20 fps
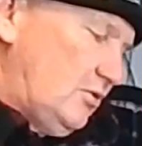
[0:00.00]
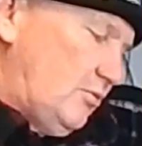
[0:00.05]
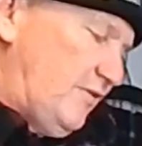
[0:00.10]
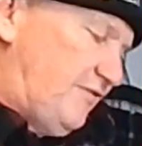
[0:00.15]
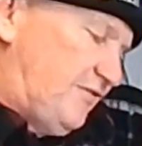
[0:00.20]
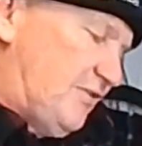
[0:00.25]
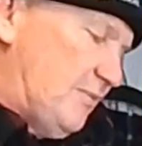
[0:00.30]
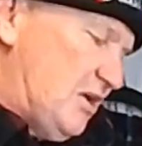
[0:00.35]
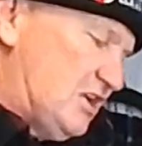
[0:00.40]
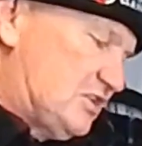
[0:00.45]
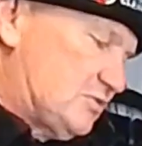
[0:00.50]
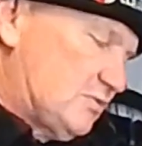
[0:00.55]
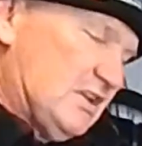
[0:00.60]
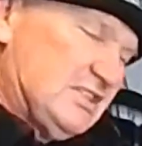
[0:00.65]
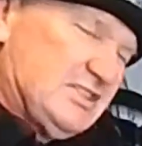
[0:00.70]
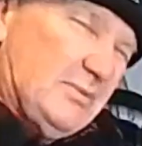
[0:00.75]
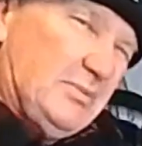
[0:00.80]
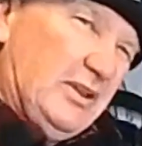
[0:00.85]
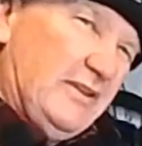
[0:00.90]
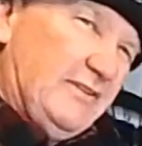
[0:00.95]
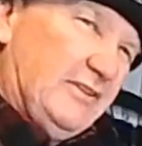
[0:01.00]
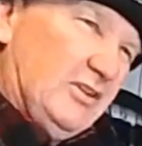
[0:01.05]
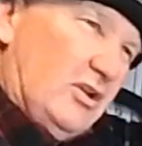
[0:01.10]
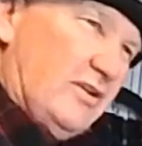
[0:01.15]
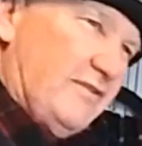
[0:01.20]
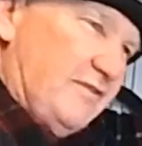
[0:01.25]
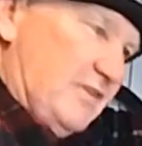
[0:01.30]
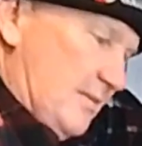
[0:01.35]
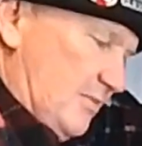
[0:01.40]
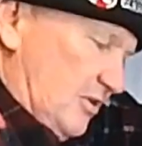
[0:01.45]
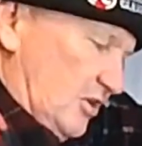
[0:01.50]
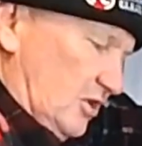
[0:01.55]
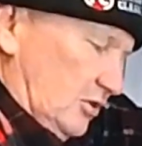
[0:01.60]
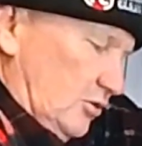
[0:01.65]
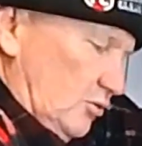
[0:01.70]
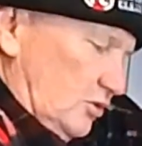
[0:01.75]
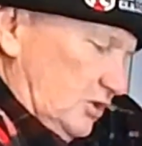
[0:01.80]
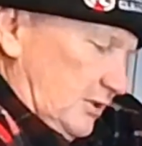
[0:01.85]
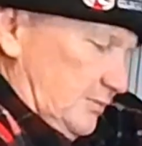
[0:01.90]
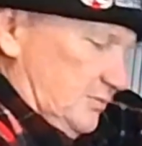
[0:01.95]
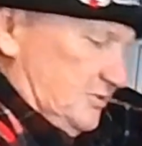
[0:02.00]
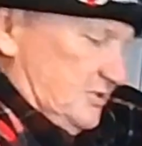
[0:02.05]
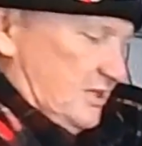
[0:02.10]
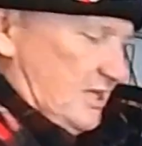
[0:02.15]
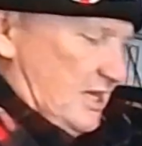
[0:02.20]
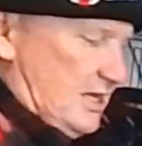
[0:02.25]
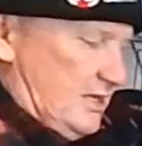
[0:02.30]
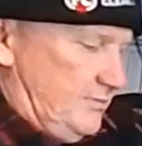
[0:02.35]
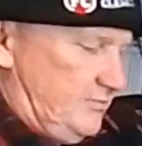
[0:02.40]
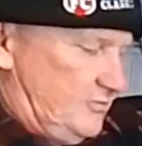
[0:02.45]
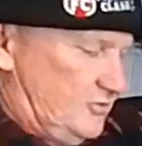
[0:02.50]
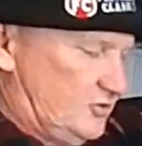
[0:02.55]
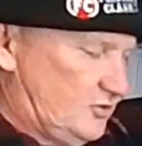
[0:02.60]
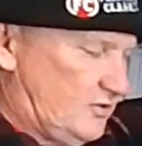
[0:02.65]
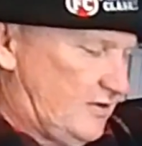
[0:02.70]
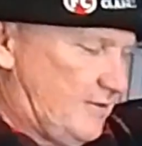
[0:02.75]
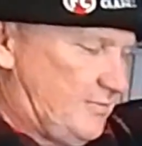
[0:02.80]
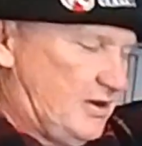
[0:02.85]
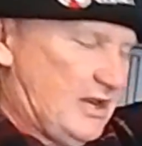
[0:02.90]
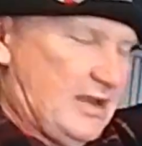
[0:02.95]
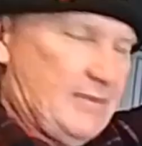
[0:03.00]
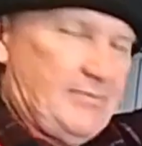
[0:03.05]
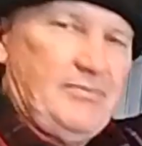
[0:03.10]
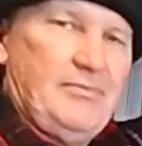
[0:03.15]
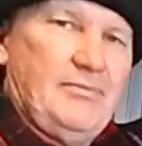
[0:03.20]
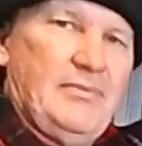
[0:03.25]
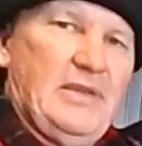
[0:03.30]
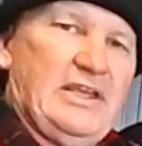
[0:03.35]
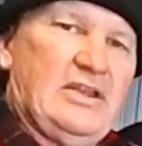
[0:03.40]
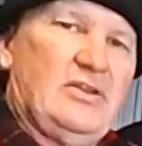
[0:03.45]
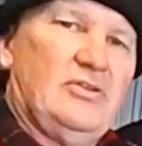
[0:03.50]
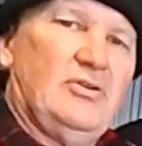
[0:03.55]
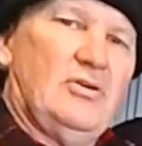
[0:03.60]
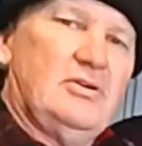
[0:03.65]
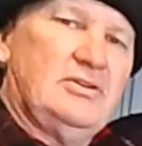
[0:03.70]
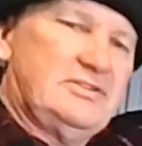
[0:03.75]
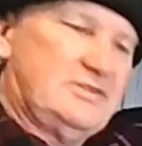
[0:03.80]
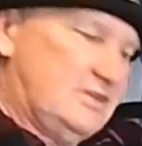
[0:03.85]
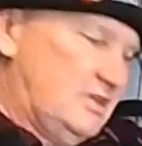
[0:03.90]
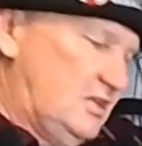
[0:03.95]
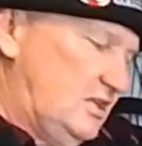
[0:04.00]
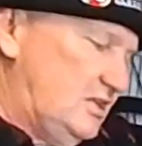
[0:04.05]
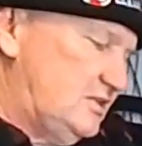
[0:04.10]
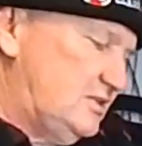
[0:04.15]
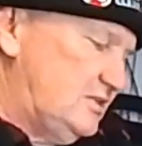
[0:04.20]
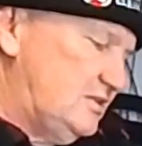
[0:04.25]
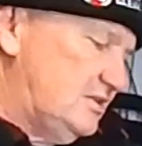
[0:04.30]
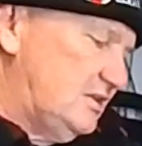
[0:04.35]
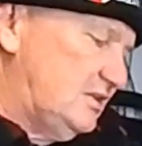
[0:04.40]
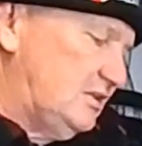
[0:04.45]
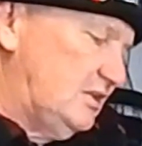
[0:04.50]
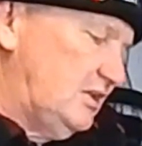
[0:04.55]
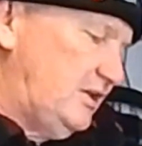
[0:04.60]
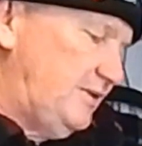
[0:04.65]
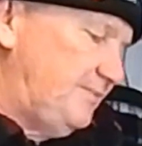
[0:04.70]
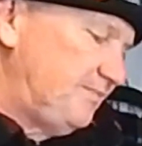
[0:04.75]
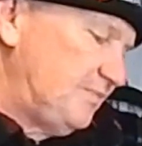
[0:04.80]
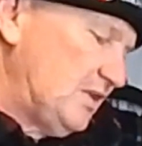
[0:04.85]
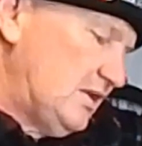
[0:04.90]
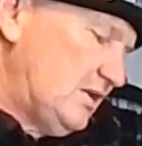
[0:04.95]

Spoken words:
With the mesh ones, I believe a lot of them have got little clips and they sort of open up, make it nice and easy to clean.